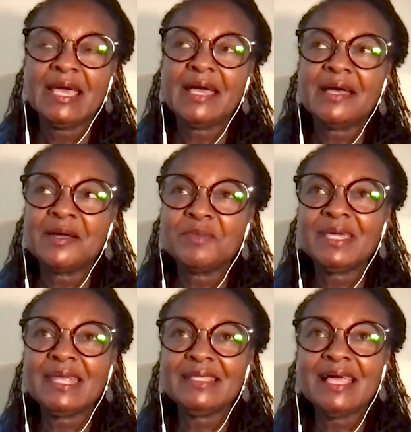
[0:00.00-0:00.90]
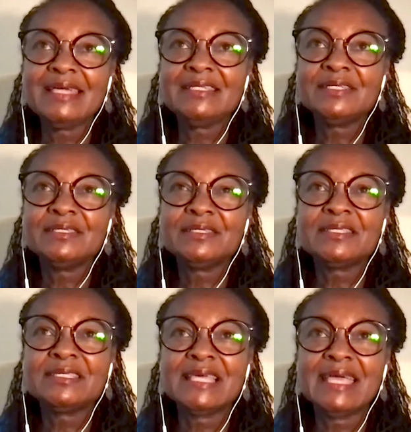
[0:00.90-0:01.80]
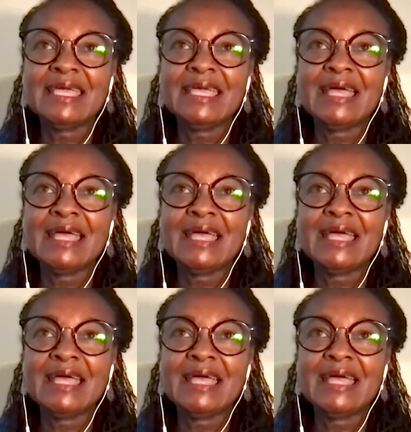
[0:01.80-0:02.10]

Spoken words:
And I'd like to say,